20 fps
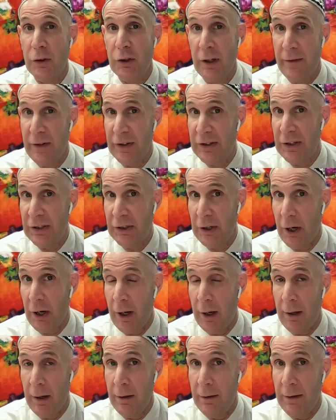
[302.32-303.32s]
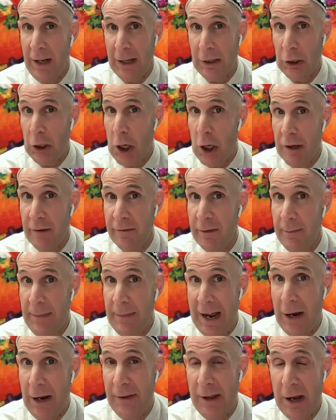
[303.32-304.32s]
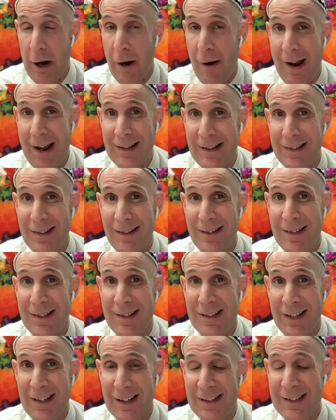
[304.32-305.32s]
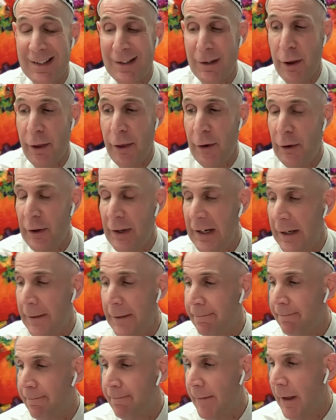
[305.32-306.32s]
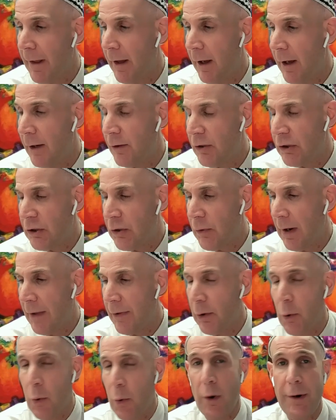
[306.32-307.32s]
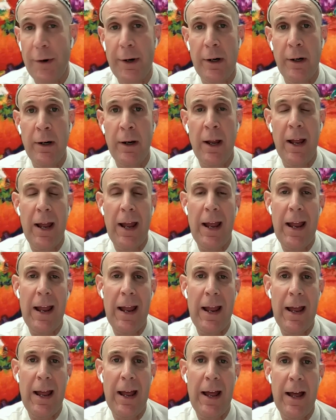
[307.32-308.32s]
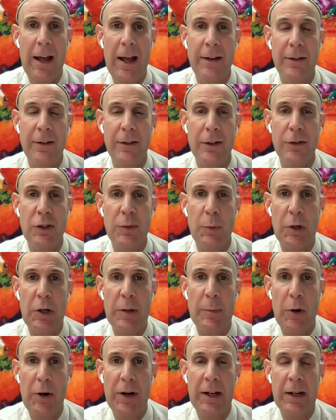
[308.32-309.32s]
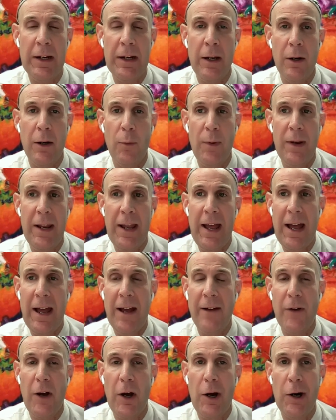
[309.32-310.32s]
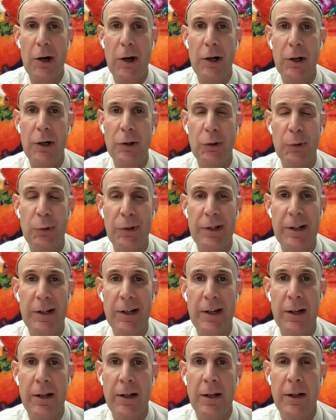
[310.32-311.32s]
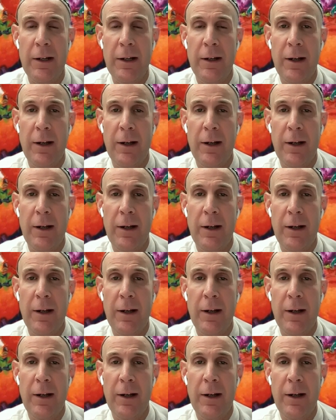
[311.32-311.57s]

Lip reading: Services are not long from now. They are at 6:30, just around the corner. And tomorrow morning, we have our Torah